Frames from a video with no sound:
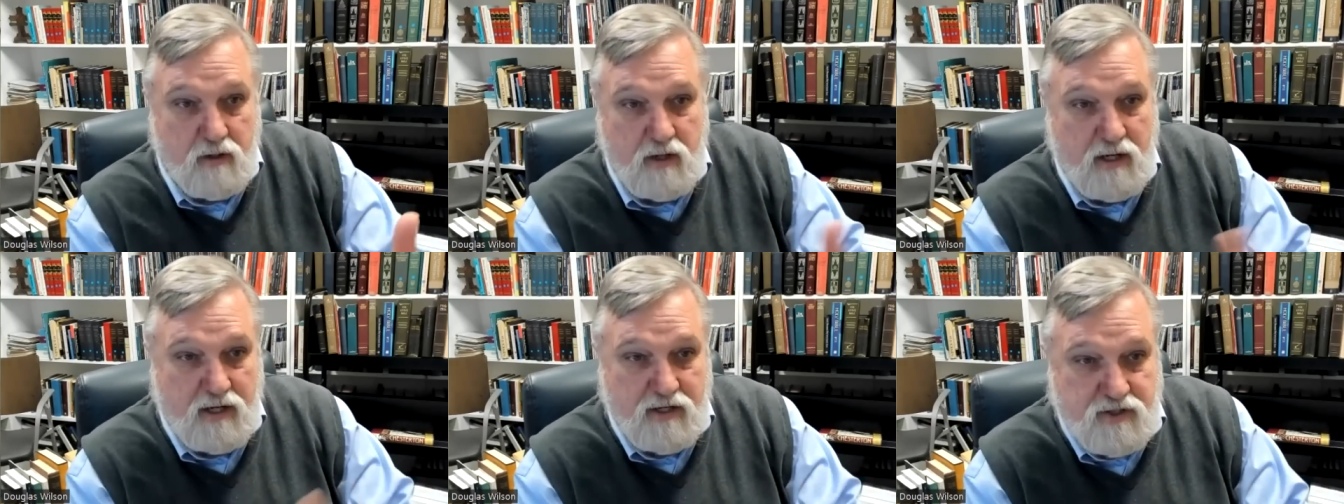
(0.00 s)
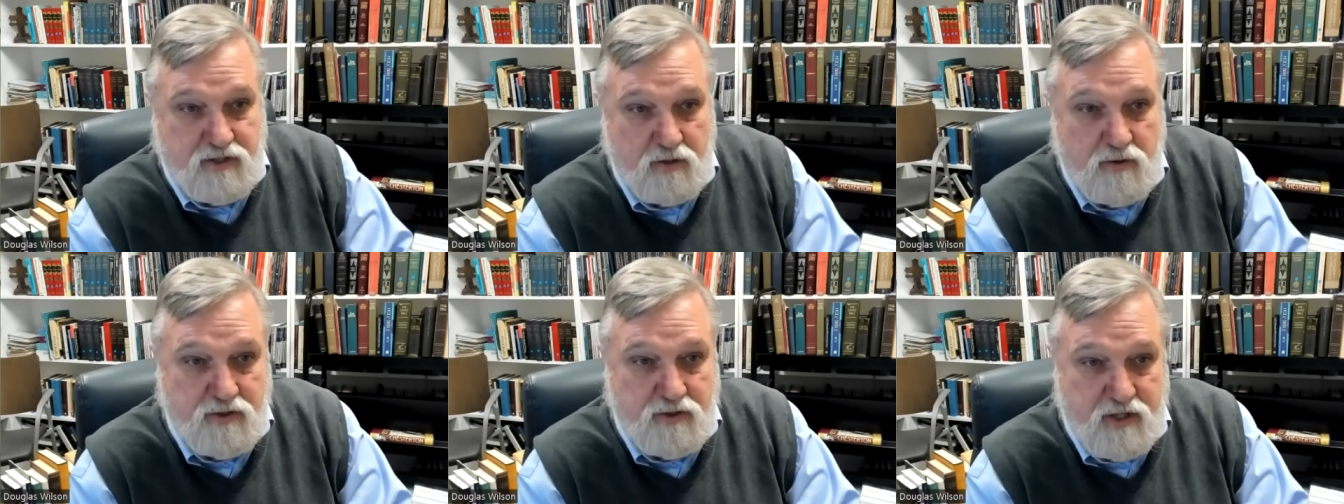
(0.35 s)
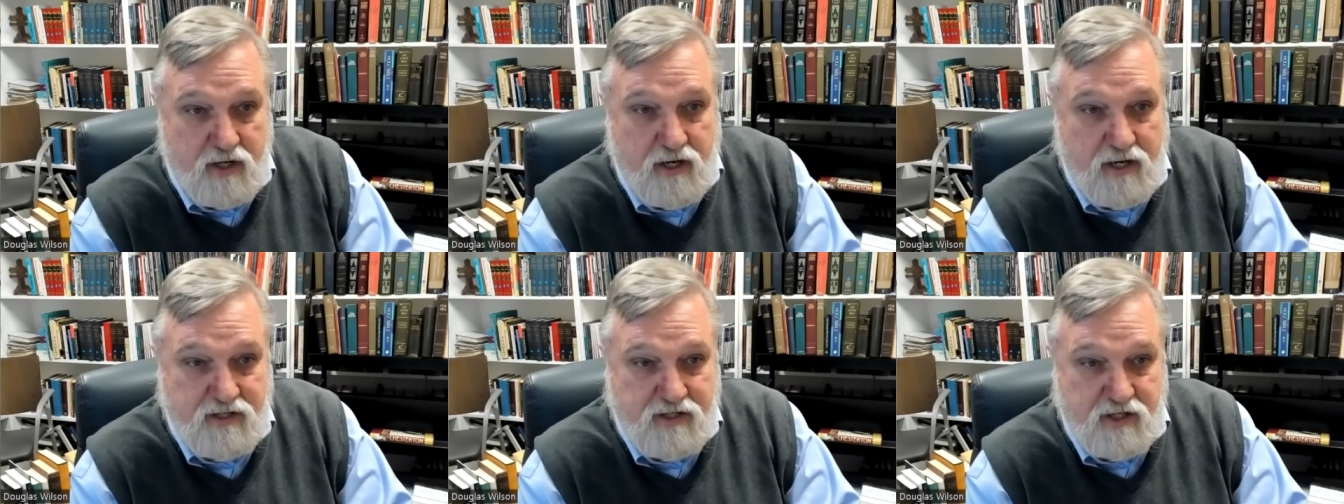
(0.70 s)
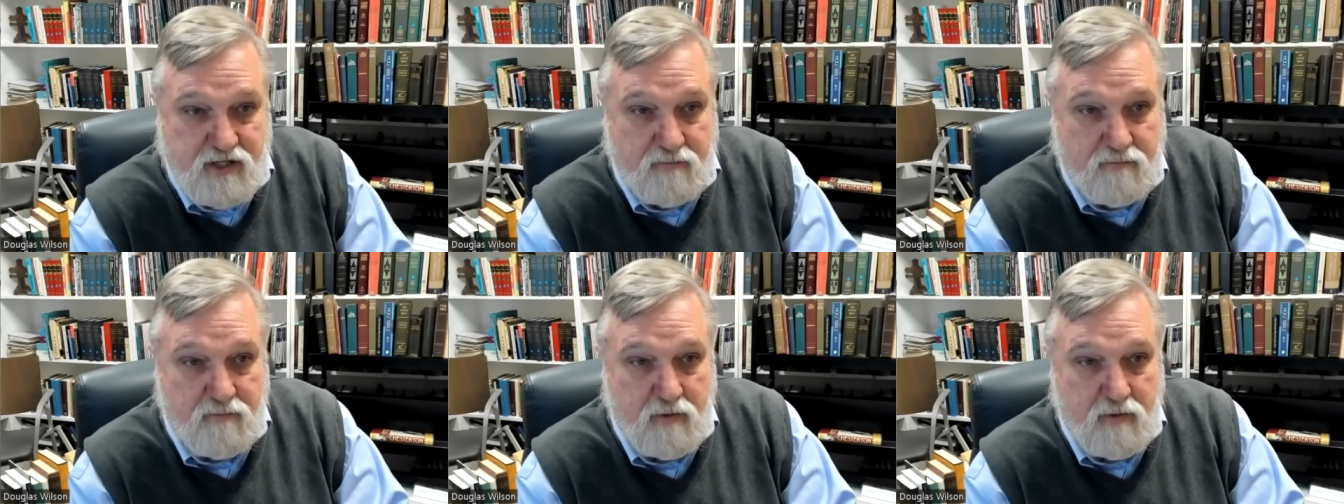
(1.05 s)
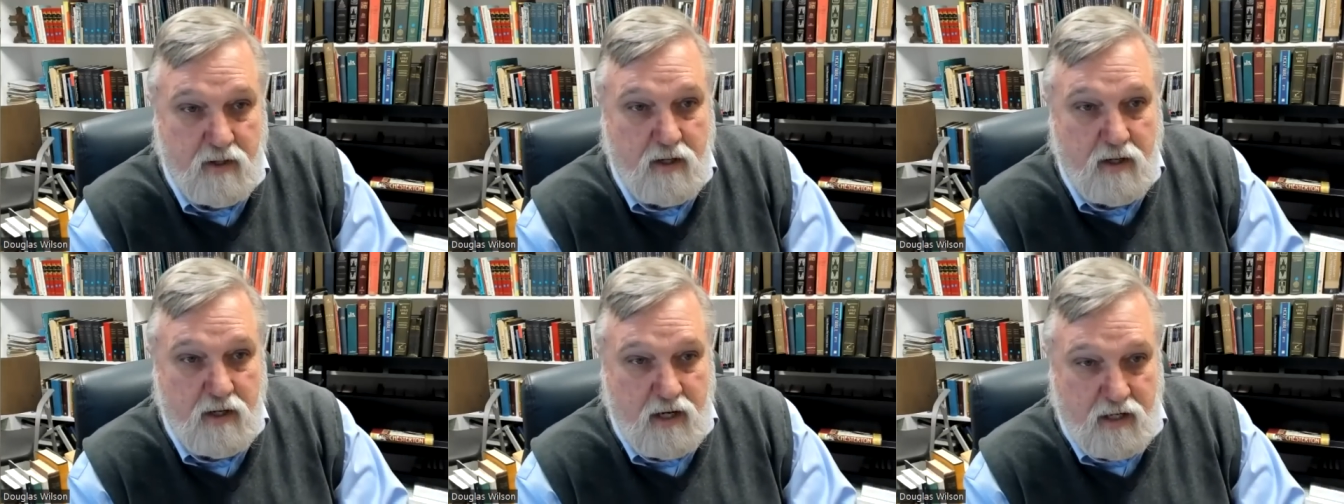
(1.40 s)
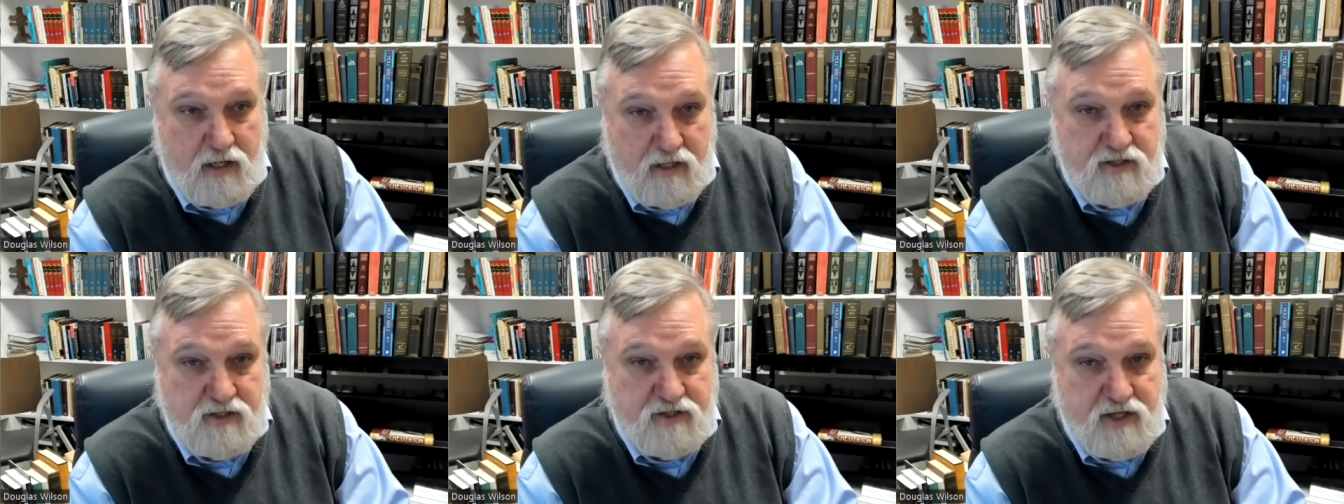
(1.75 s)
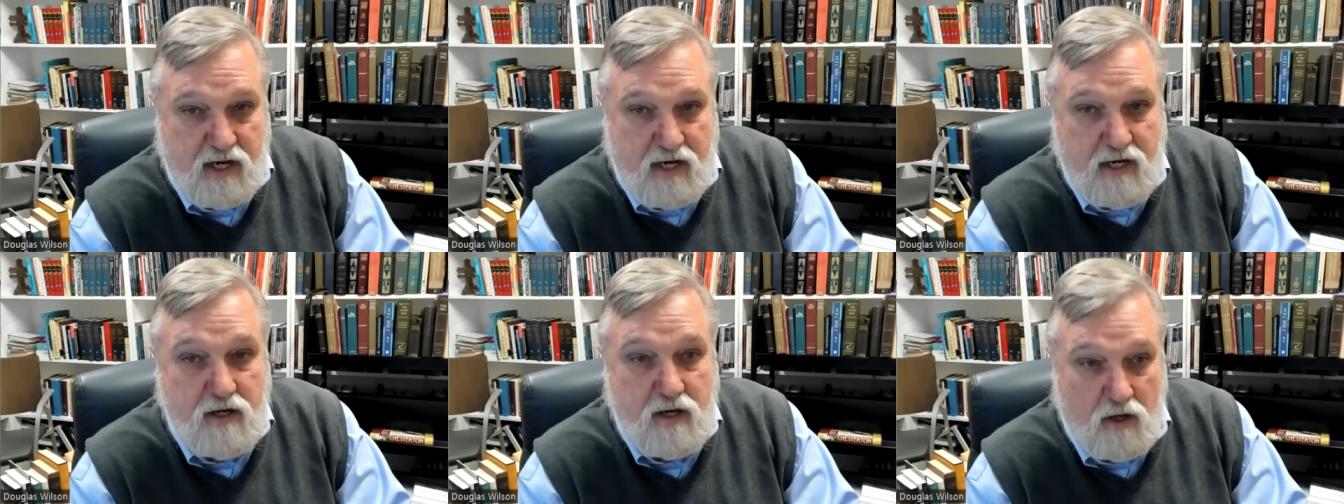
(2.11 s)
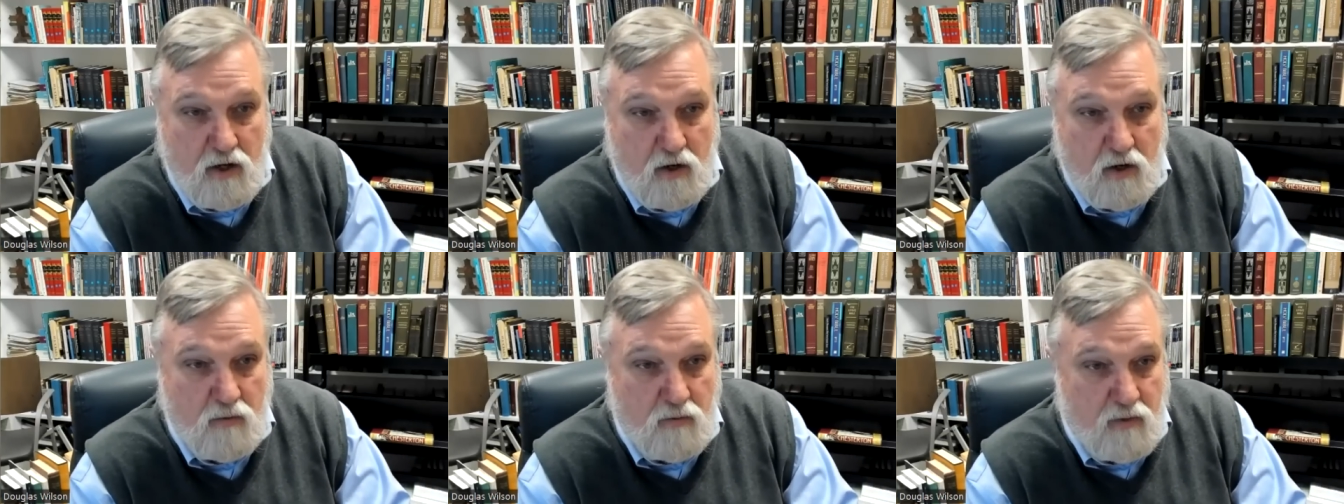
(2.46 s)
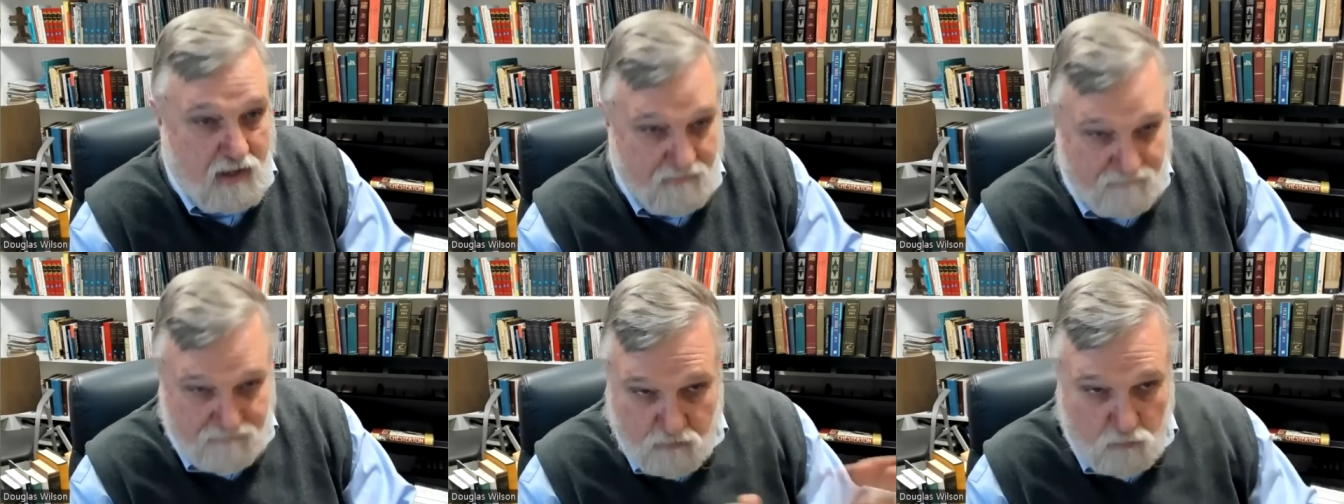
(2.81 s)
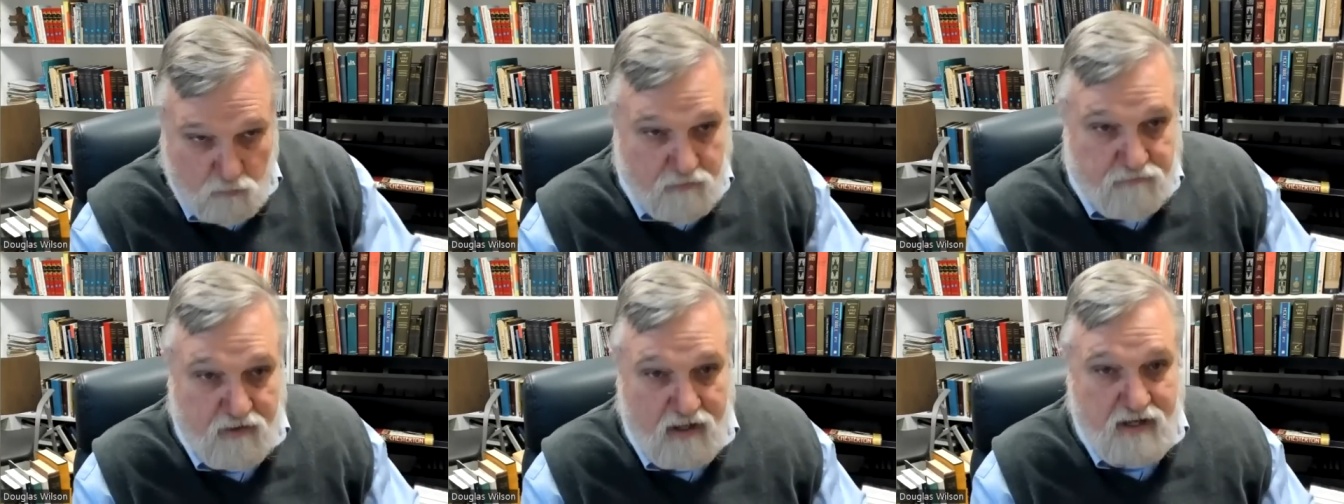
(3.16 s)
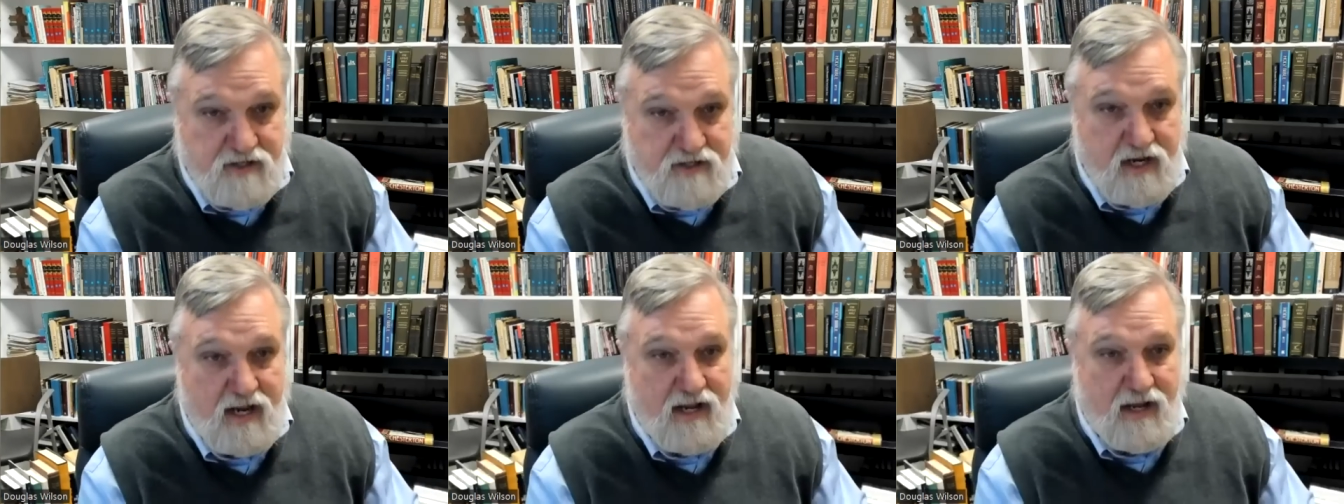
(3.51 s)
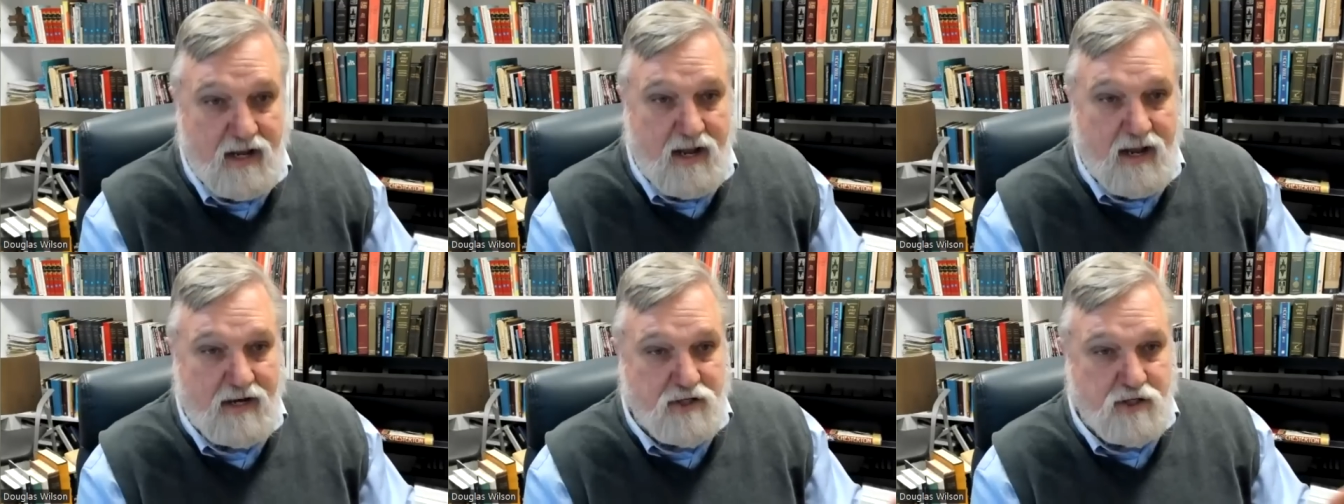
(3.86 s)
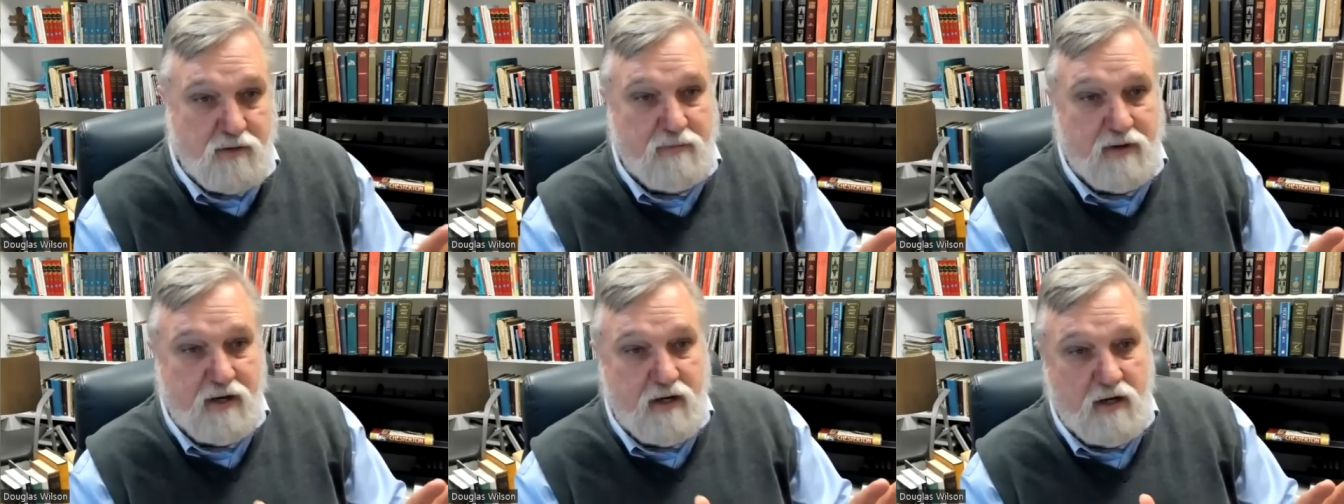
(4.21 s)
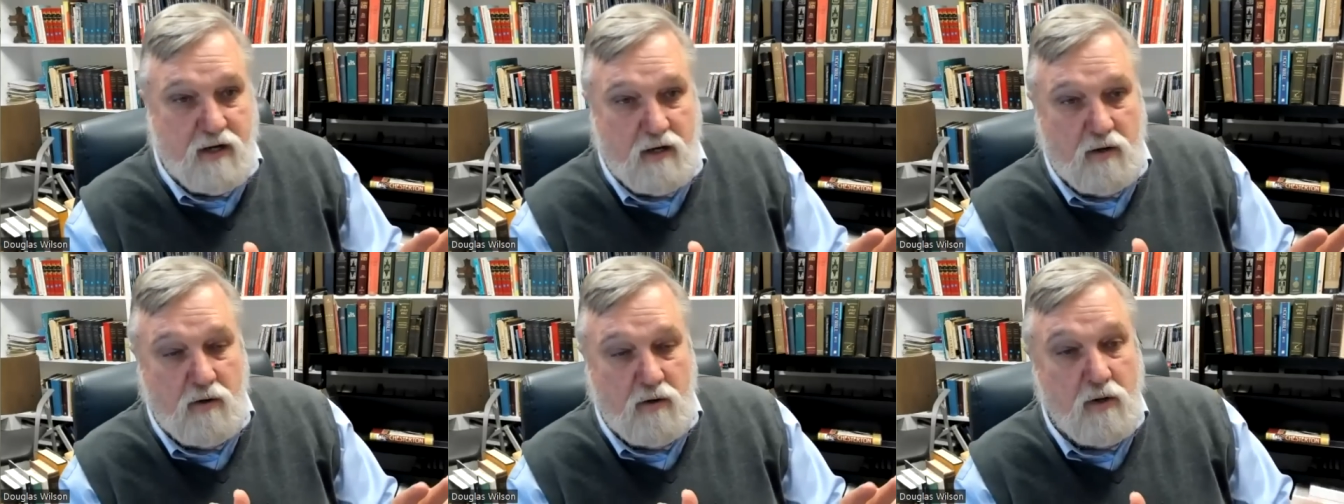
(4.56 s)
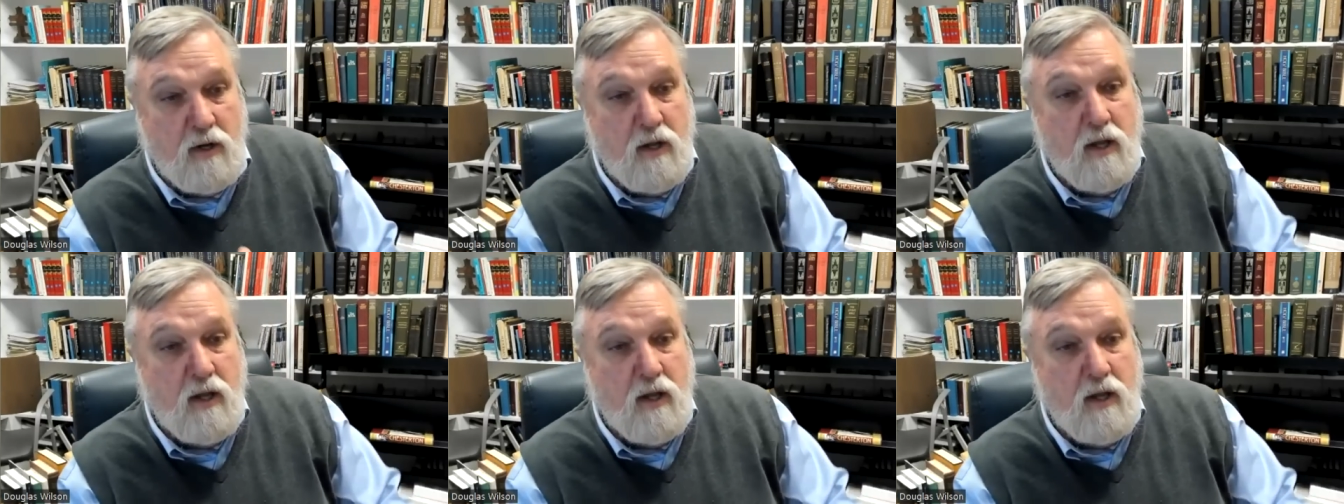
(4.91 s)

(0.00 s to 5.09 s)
as soon as it hits him he can say no and have the reflex action be no